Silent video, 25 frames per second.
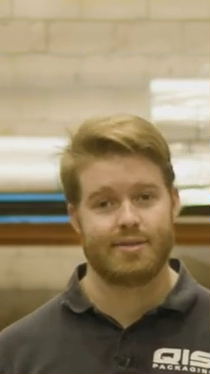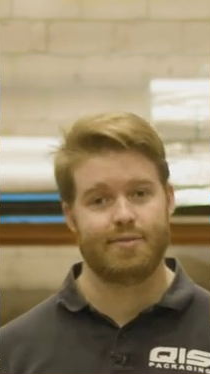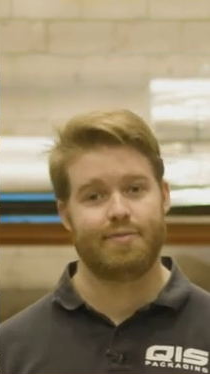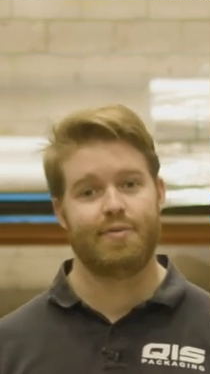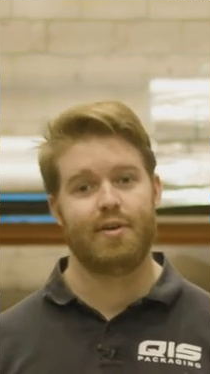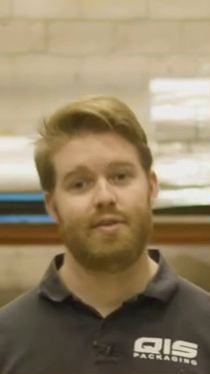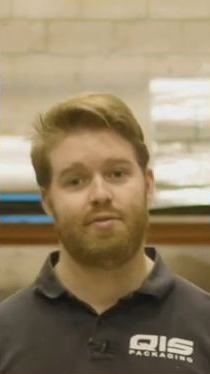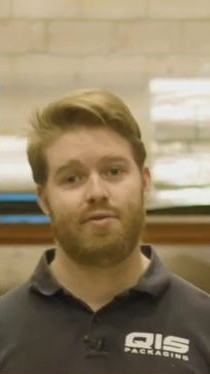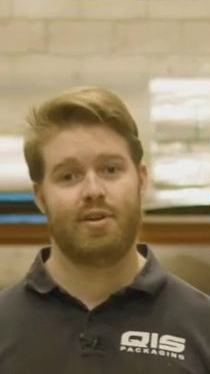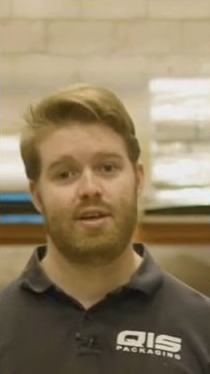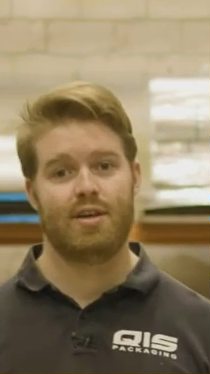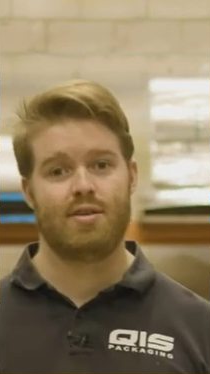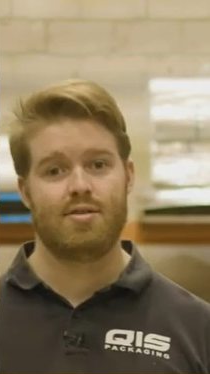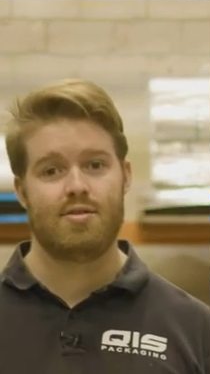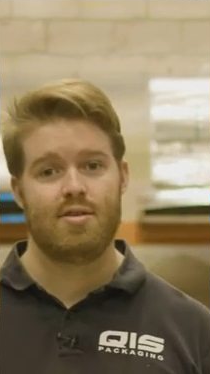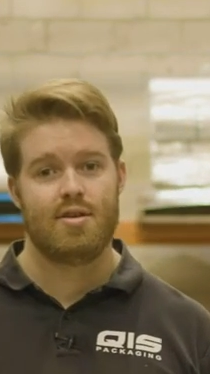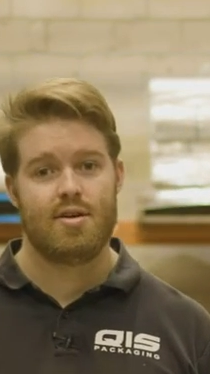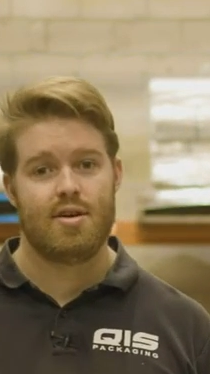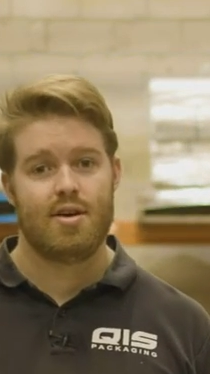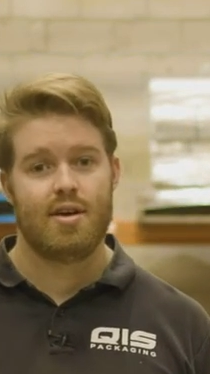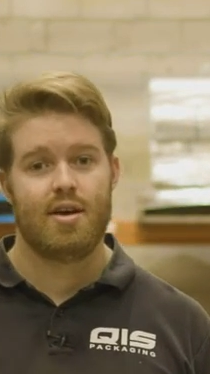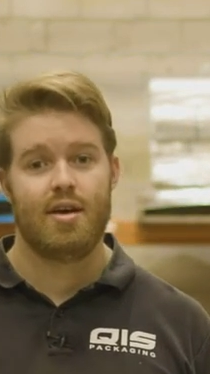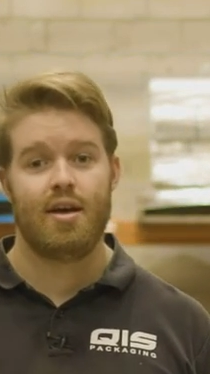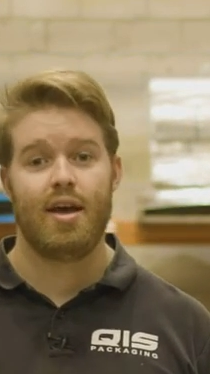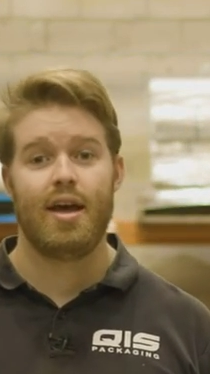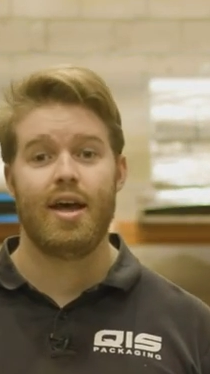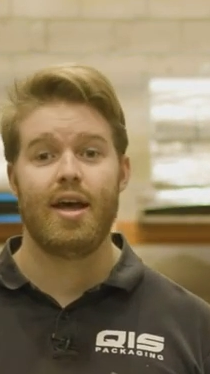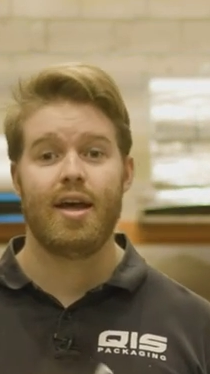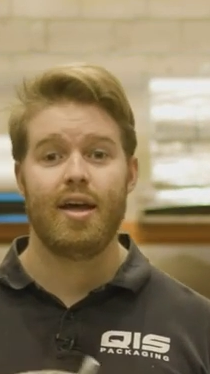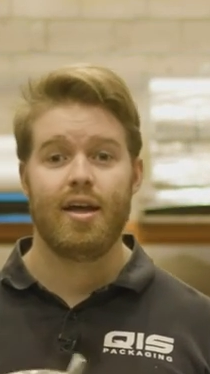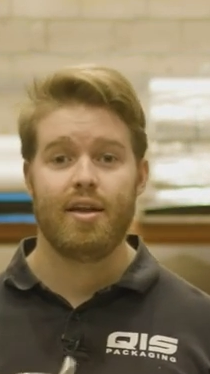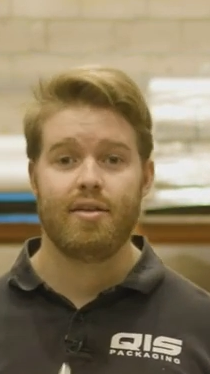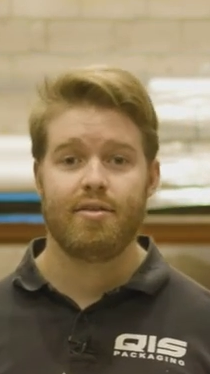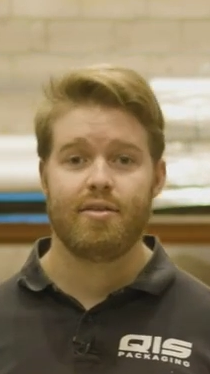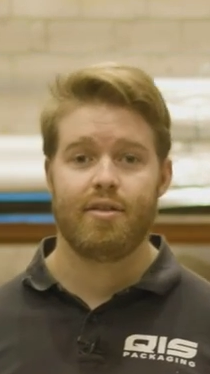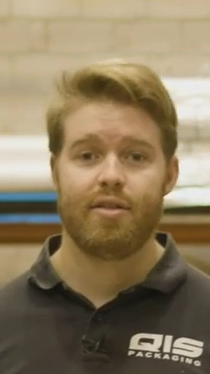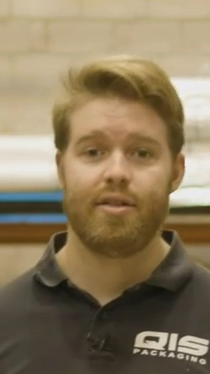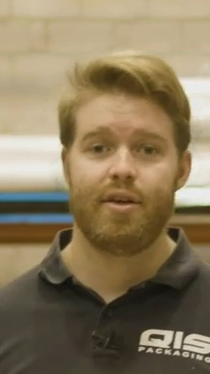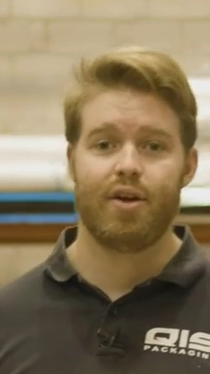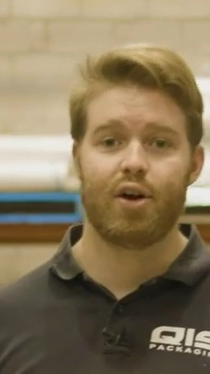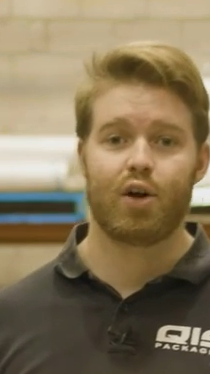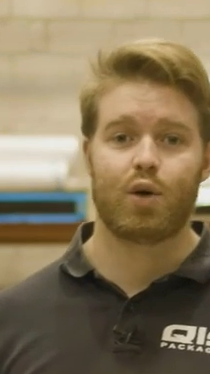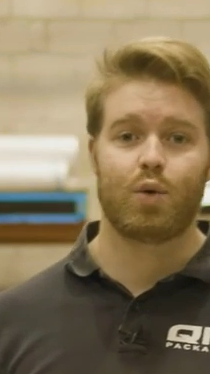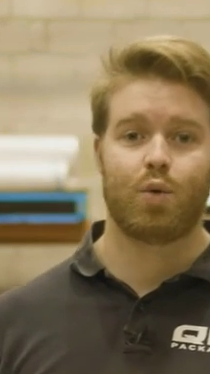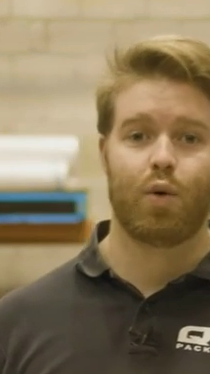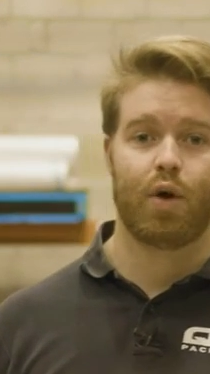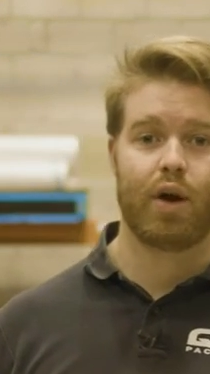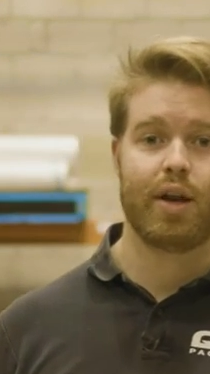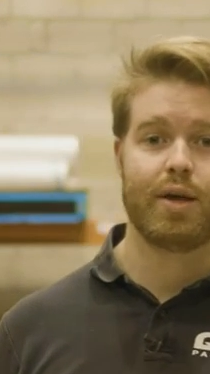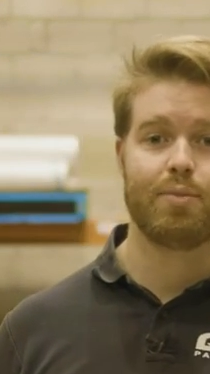of 50, and there are
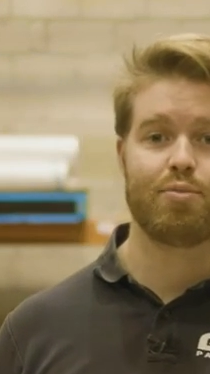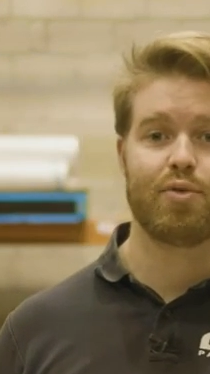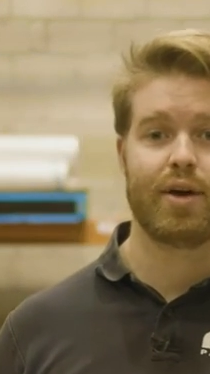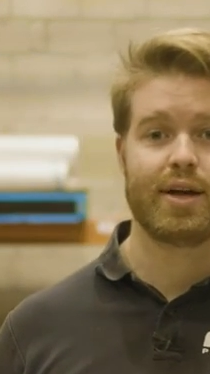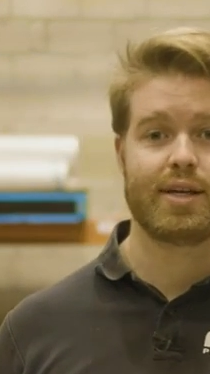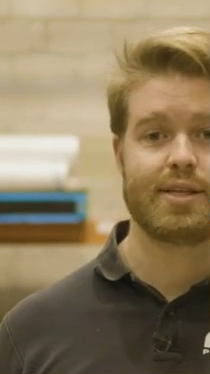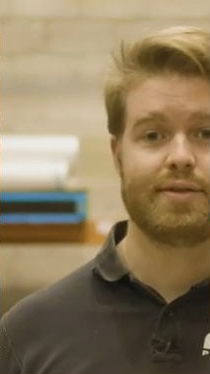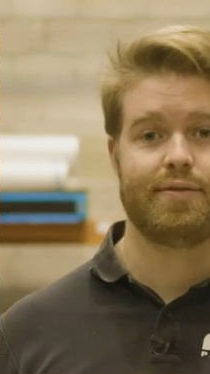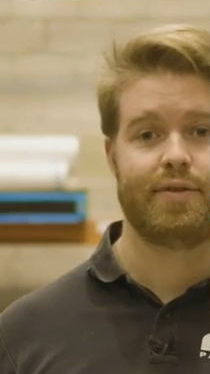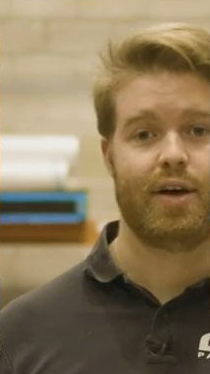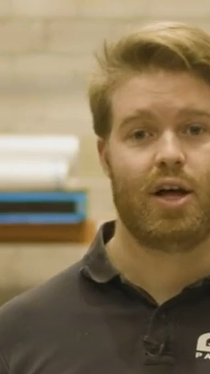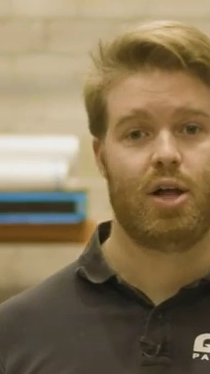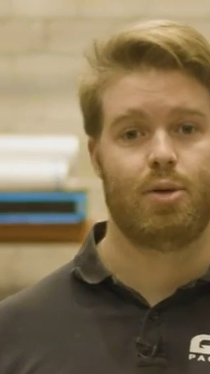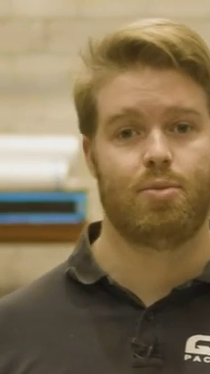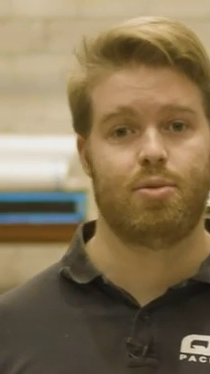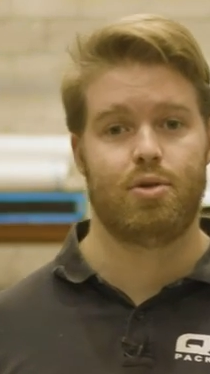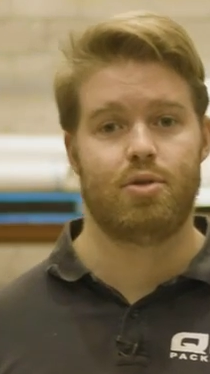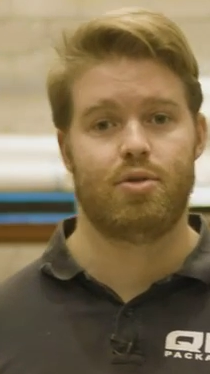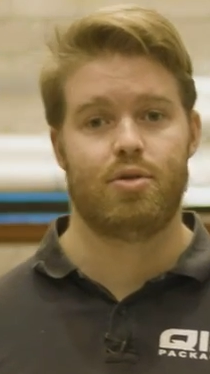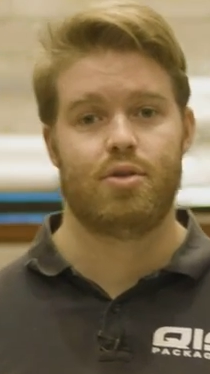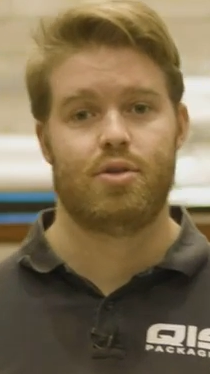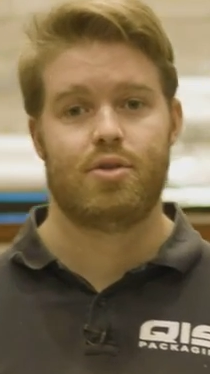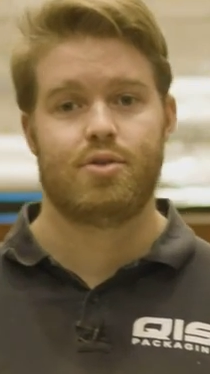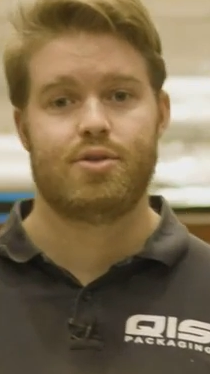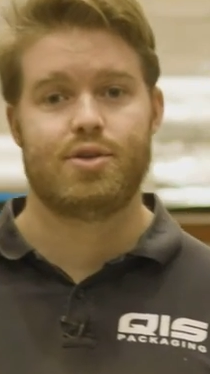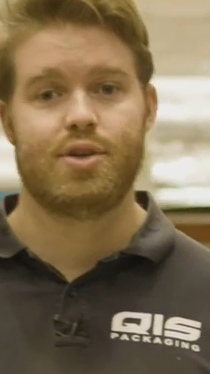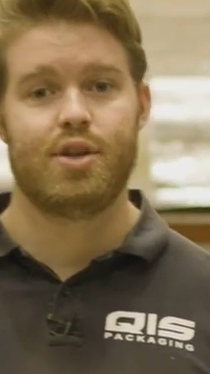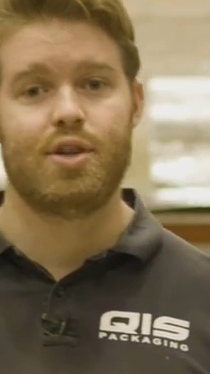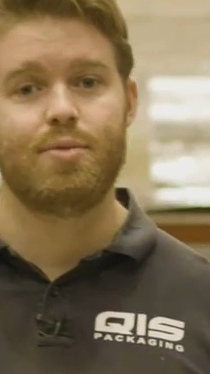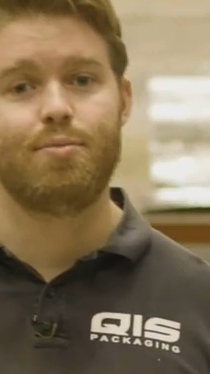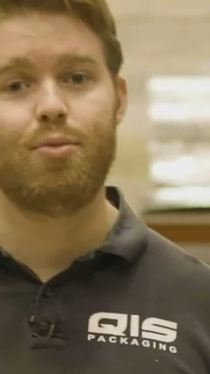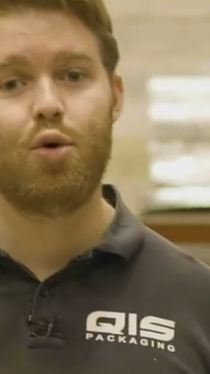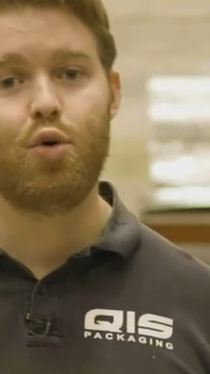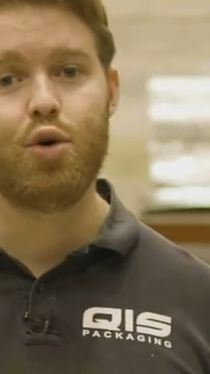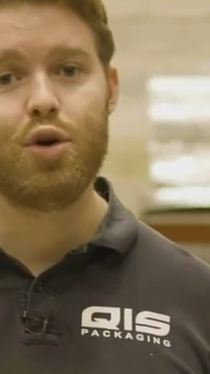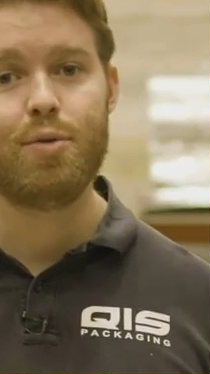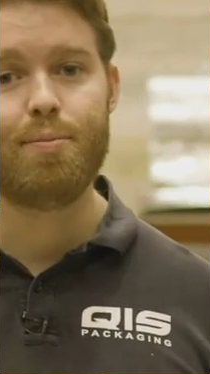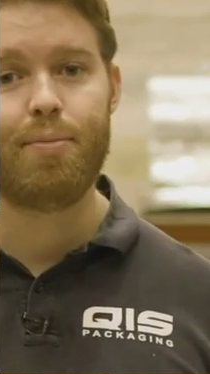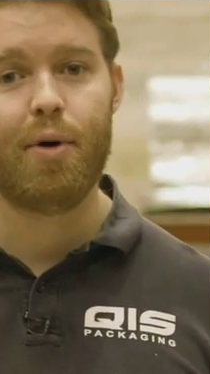quantity breaks available. So the more you